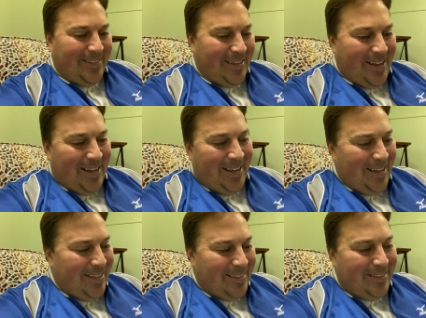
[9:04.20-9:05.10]

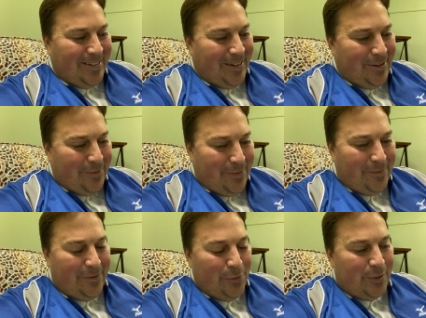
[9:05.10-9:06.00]
the
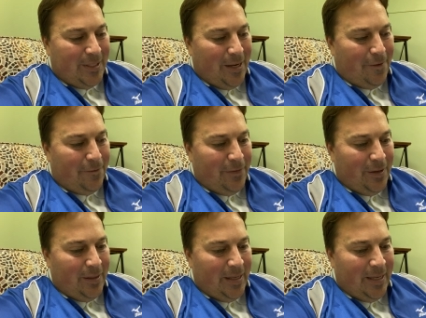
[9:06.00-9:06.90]
folks
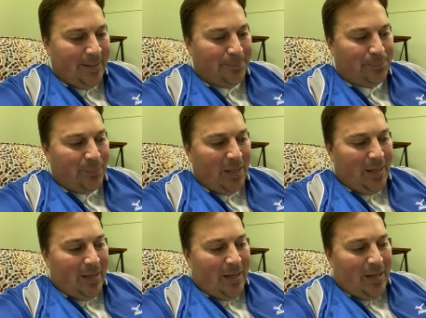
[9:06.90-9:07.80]
fill in
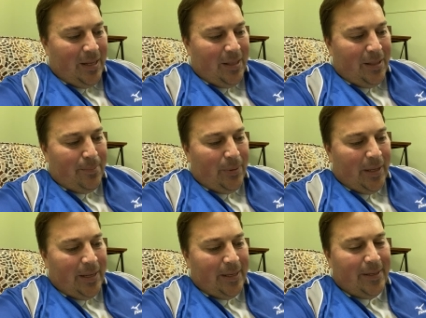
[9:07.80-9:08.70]
the
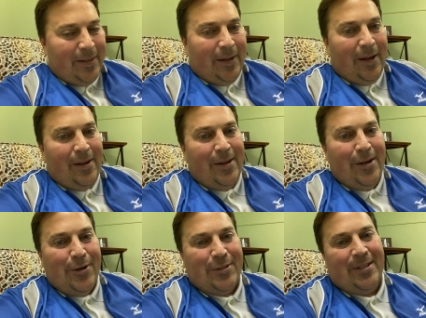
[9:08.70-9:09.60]
blank.
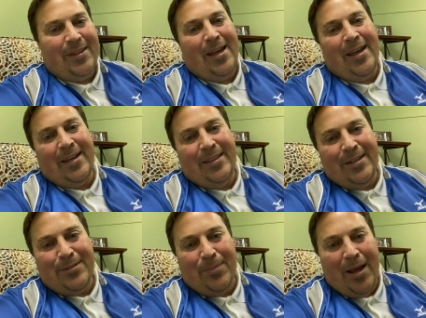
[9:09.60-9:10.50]
Here's the thing, and
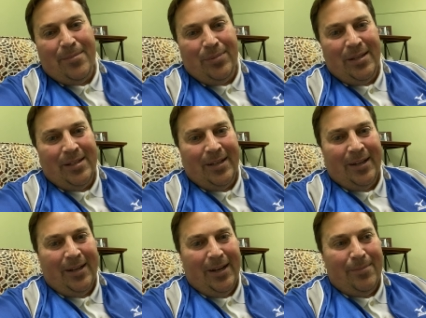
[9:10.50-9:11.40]
this might be
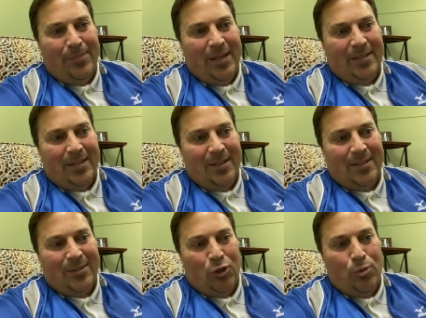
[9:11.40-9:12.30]
a bit
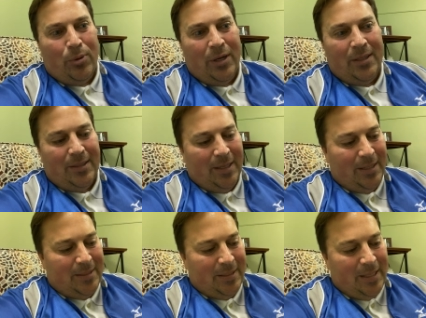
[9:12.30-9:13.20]
sobering
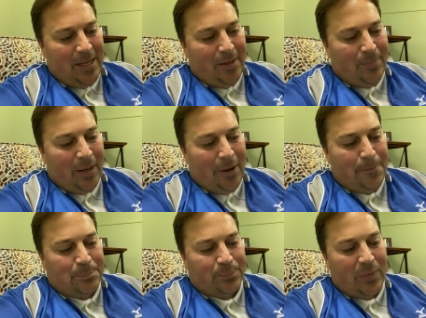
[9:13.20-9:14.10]
to think about.
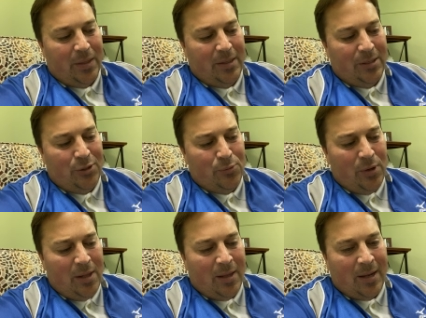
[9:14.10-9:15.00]
Did you
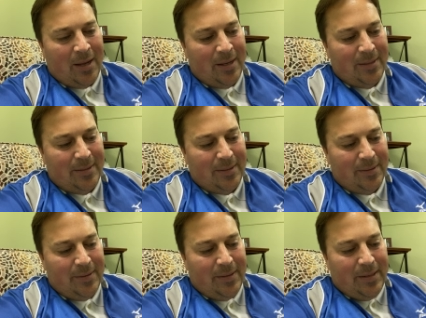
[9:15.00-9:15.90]
realize
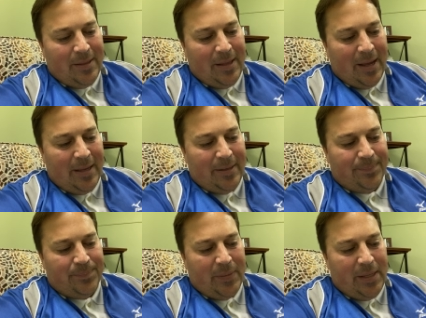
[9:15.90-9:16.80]
that
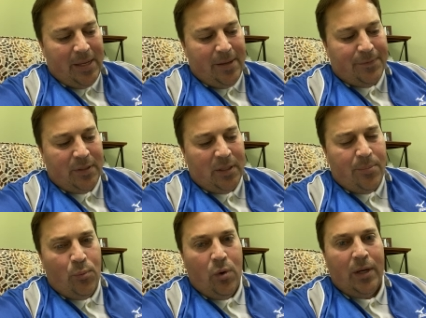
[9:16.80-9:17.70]
if
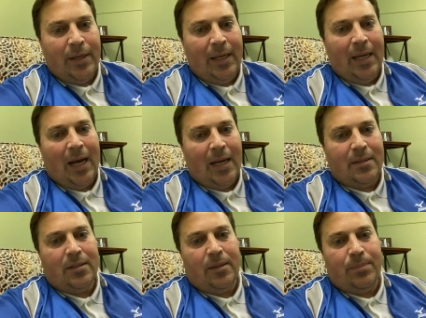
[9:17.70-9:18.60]
someone
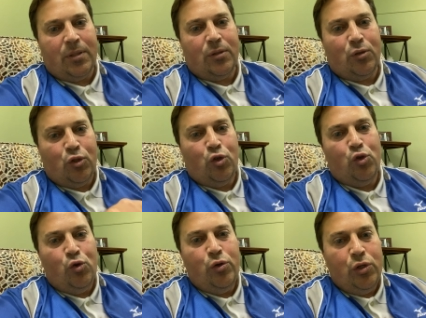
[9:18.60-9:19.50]
gossips
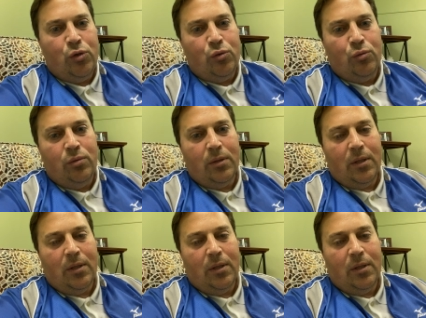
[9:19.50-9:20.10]
to you